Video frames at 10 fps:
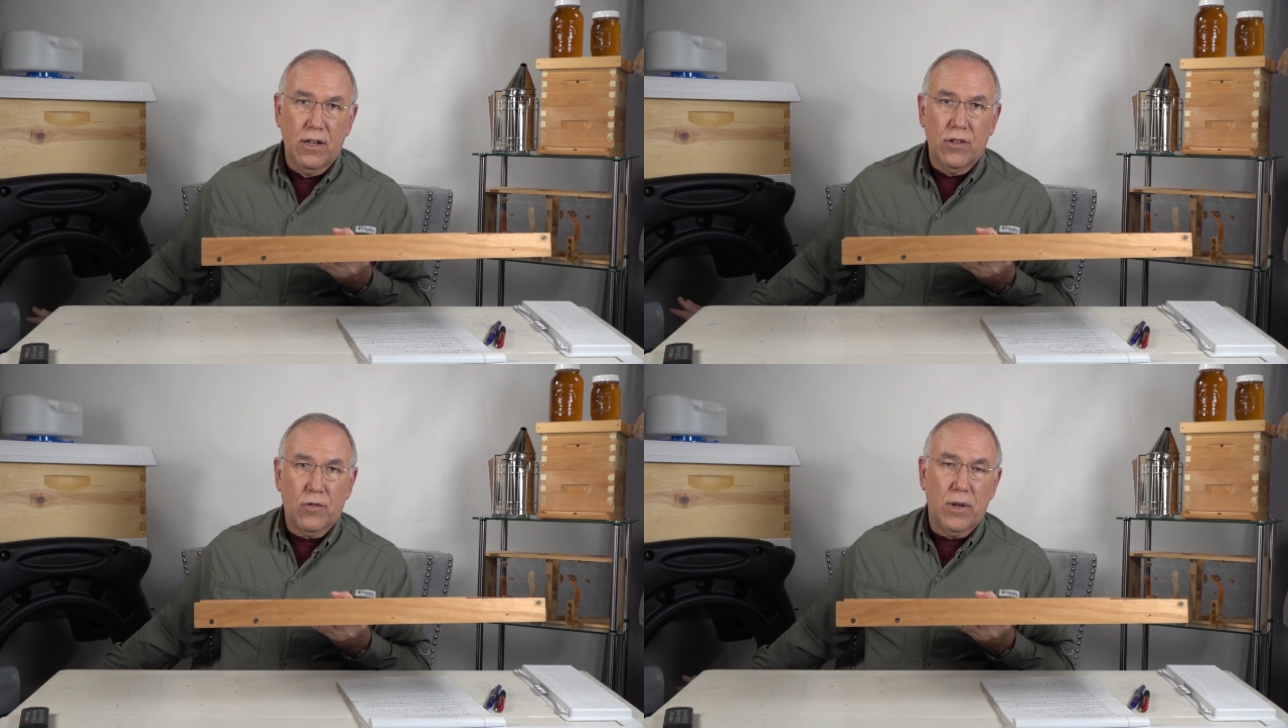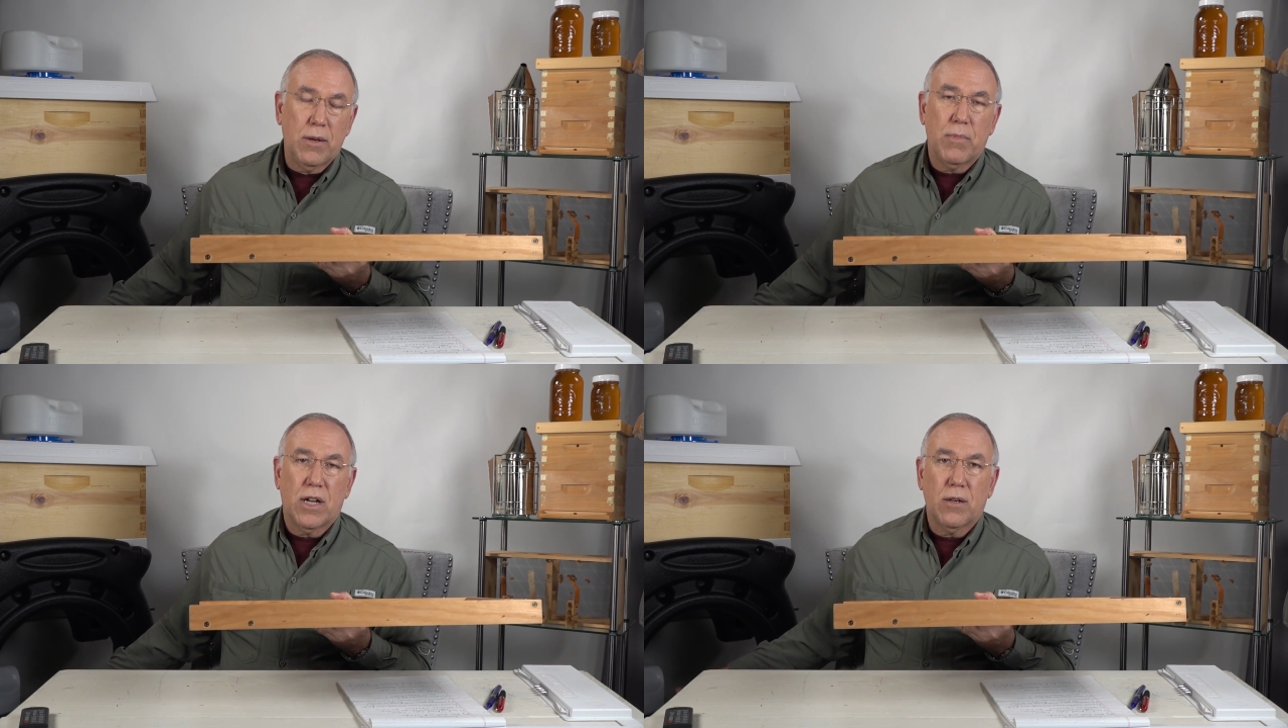
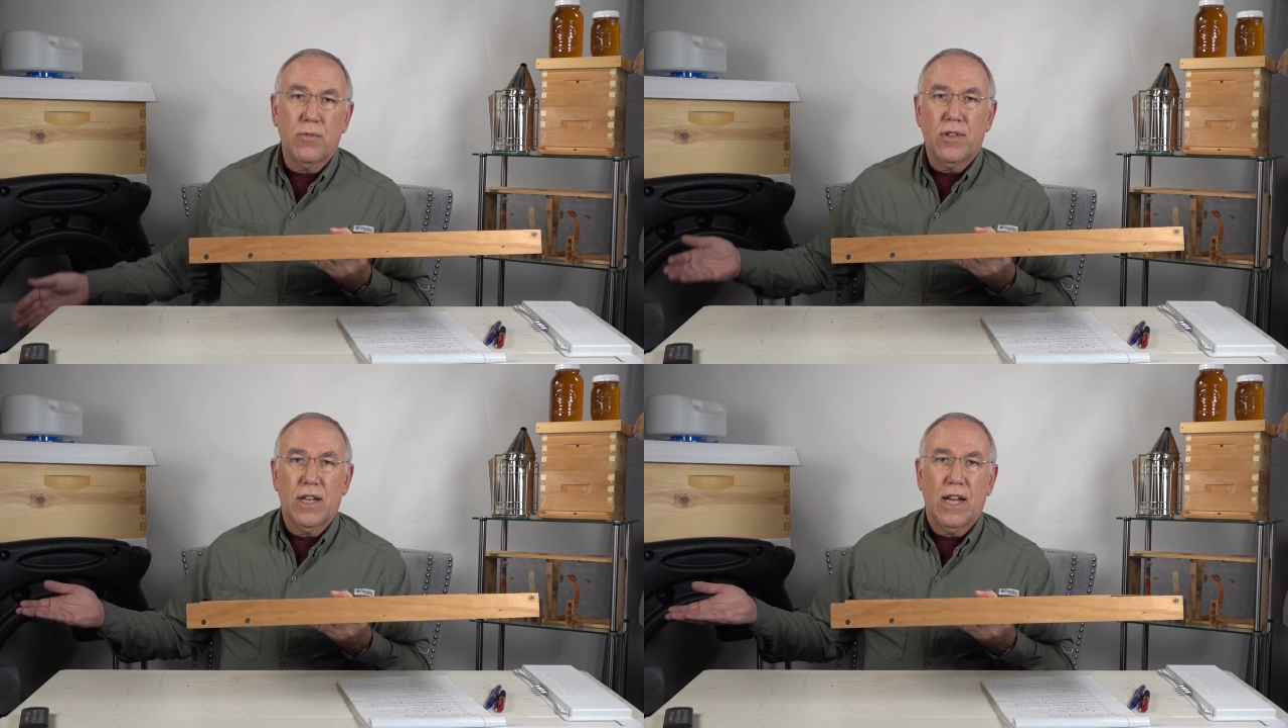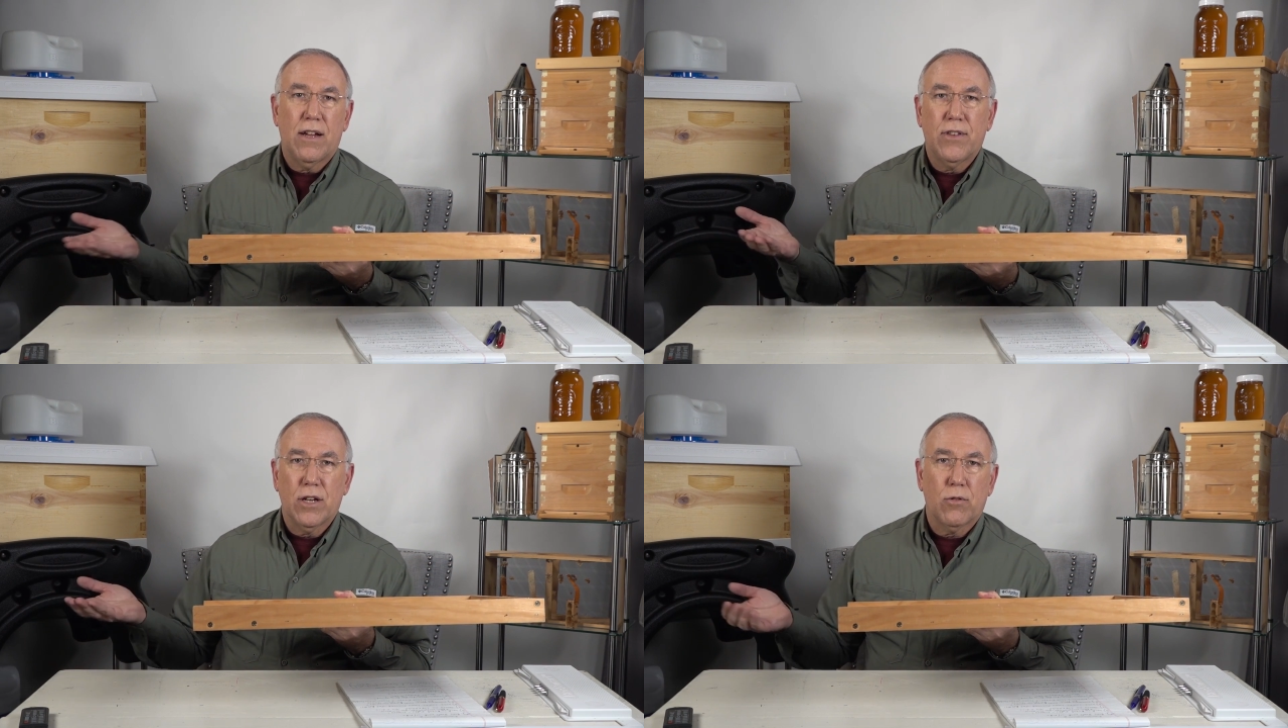screen bottoms that
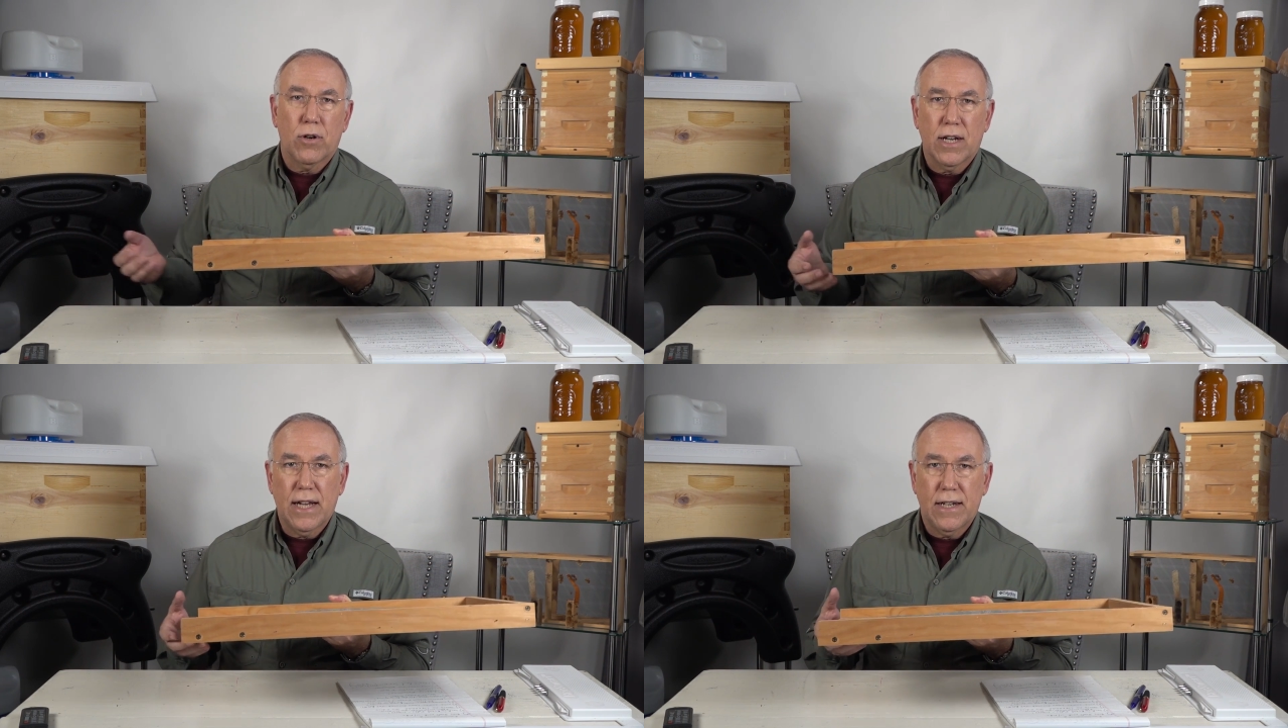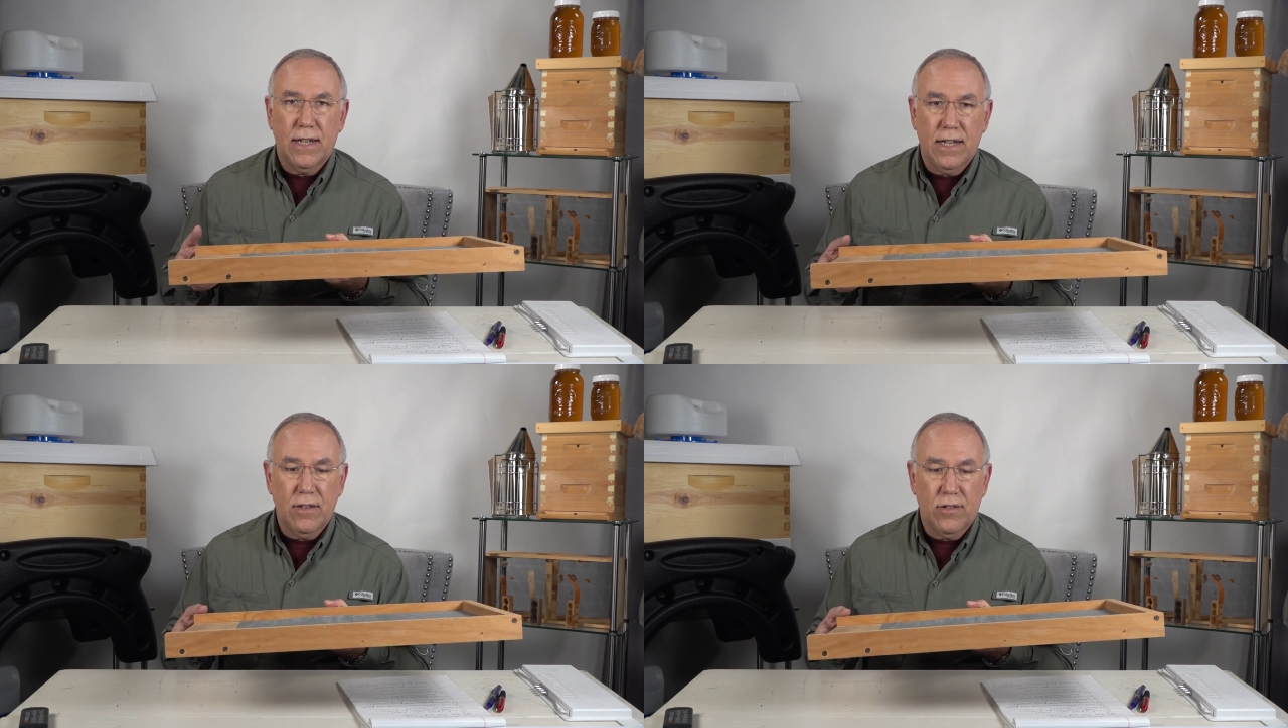have that
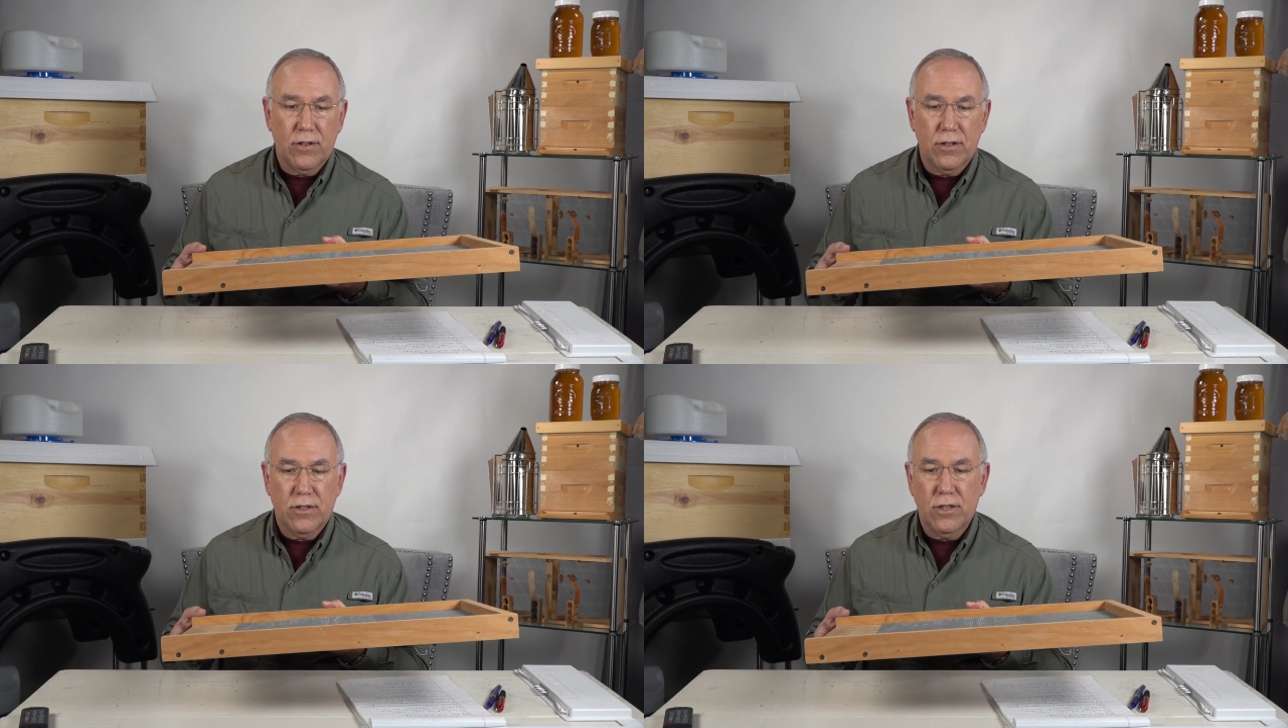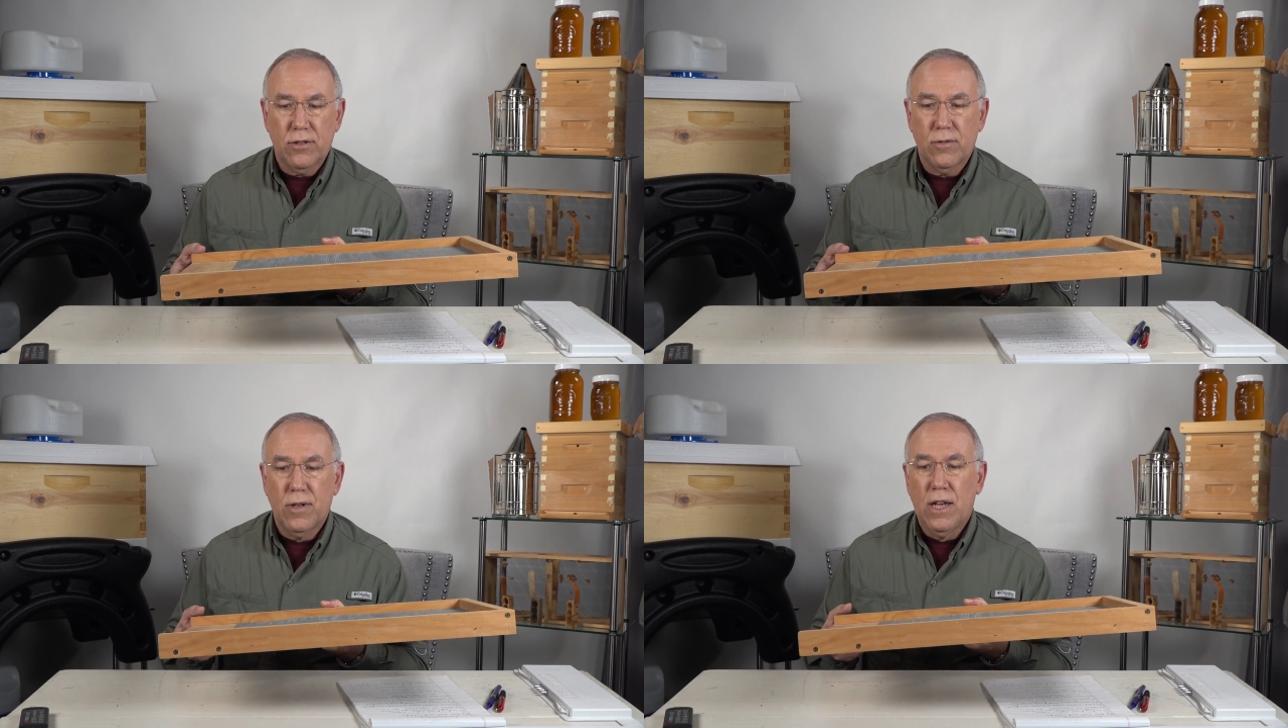corrugated insert
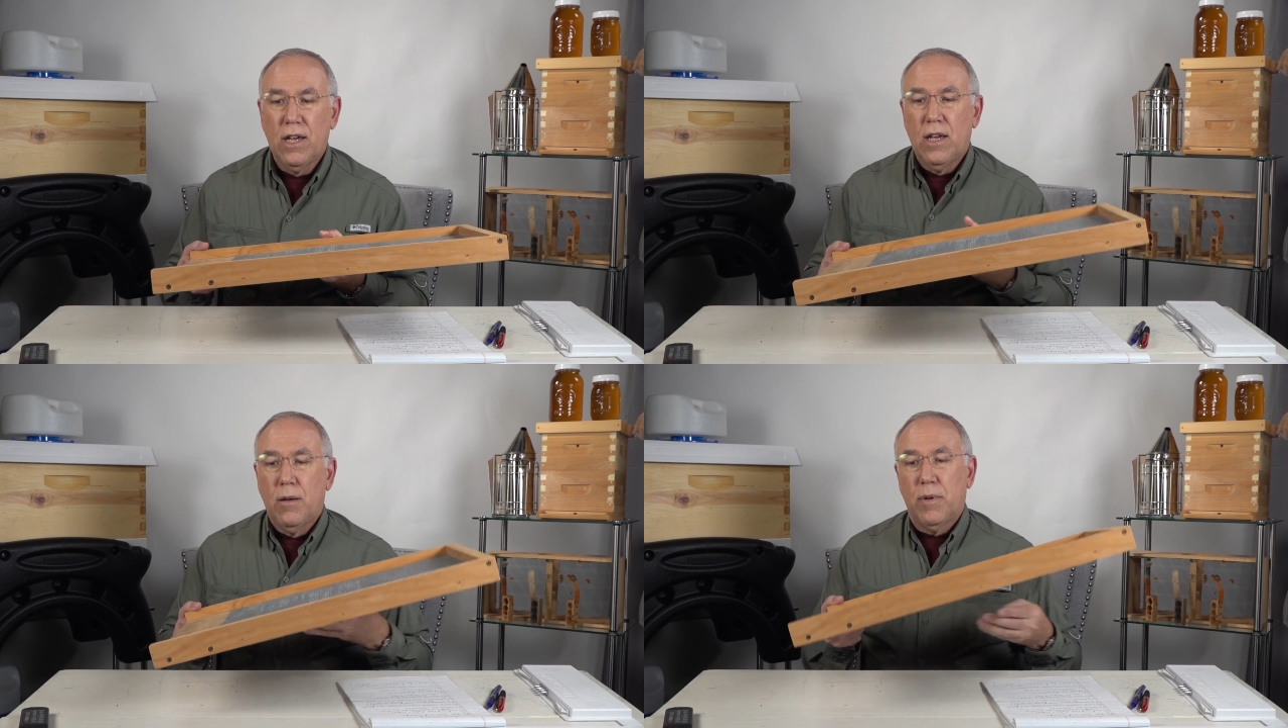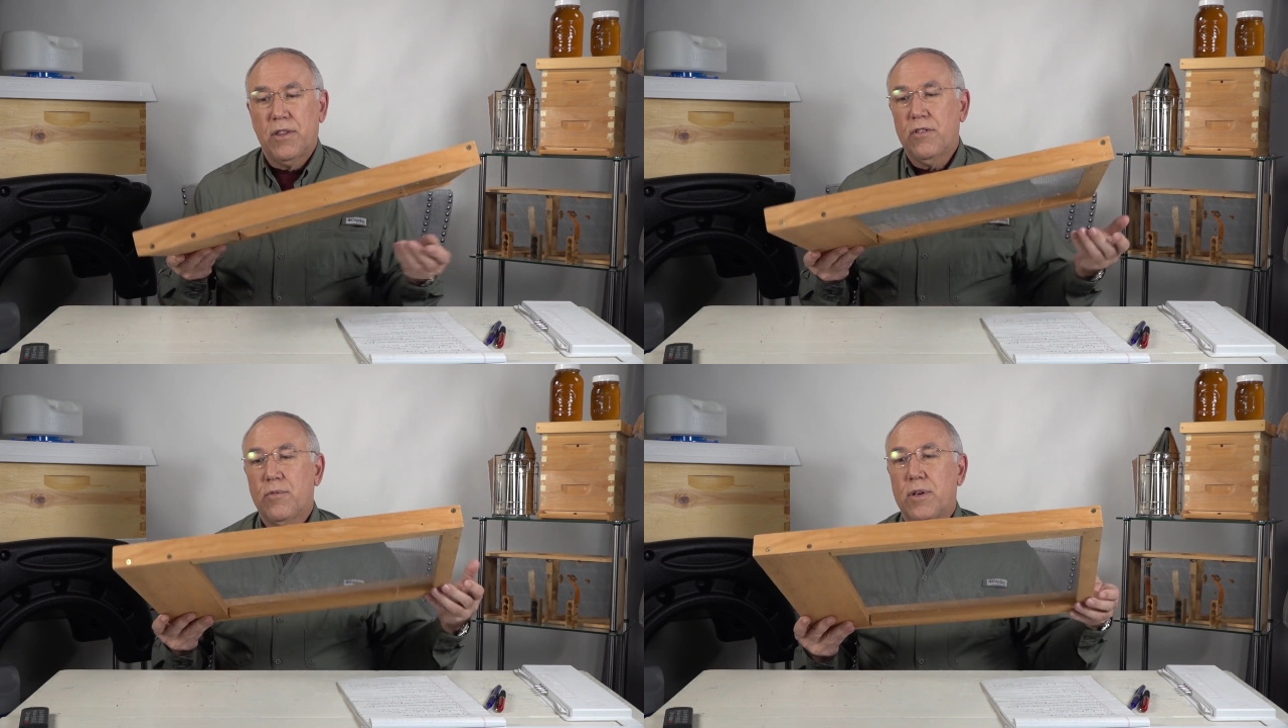too, but
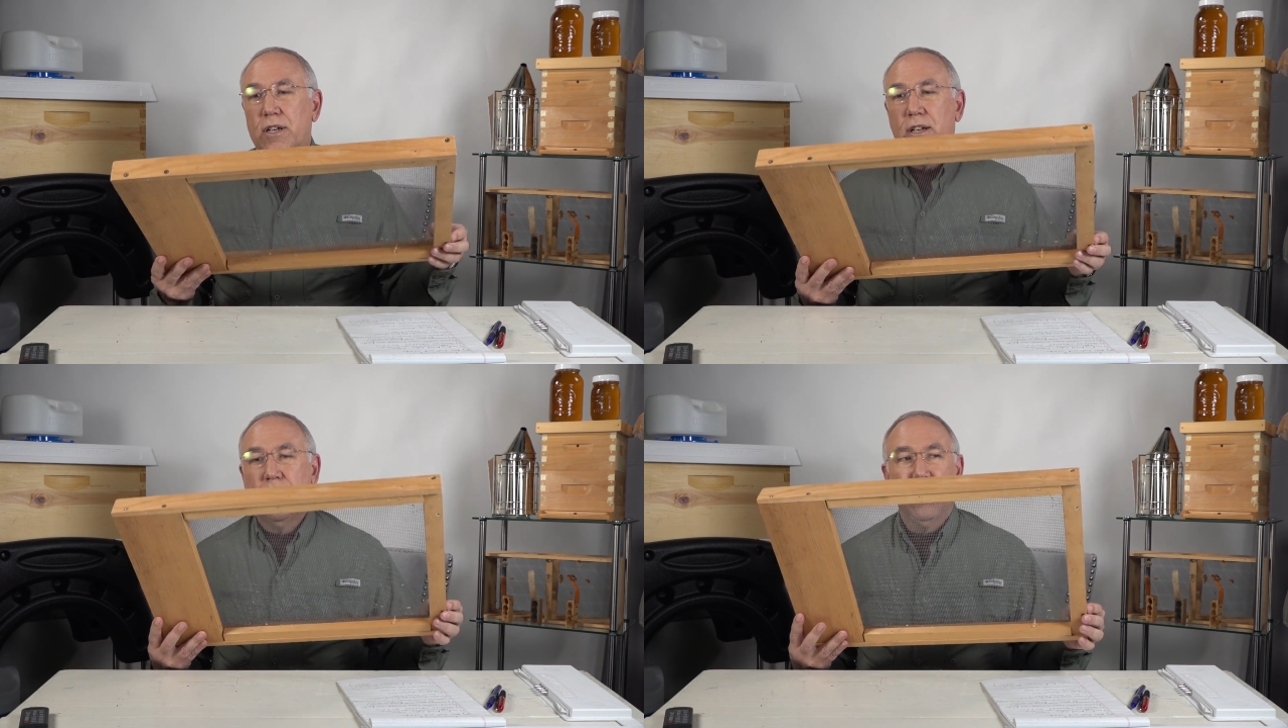this one,